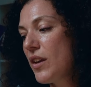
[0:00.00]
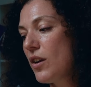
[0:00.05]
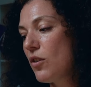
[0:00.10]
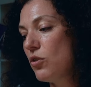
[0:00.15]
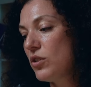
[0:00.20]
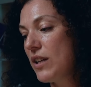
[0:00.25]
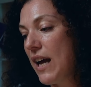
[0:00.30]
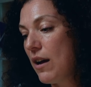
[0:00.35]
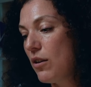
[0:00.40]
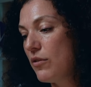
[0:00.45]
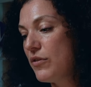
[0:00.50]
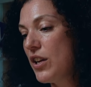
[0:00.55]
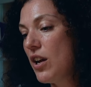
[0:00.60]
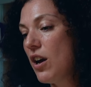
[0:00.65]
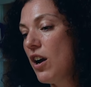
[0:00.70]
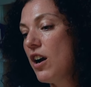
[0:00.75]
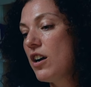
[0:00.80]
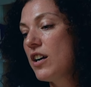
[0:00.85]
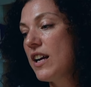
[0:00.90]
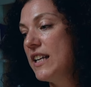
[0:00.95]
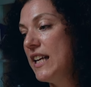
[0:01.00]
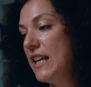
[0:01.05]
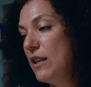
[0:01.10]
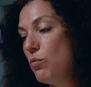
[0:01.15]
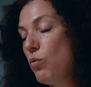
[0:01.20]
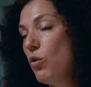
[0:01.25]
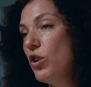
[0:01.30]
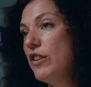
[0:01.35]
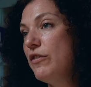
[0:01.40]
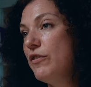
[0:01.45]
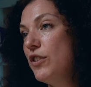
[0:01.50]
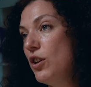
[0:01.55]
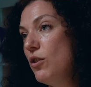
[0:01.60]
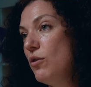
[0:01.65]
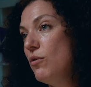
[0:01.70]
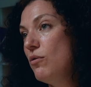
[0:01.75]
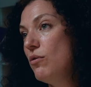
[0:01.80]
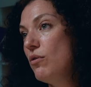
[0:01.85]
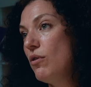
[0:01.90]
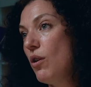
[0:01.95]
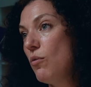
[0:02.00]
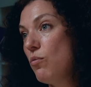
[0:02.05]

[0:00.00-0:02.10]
called Out of the Ark, and he'd won a few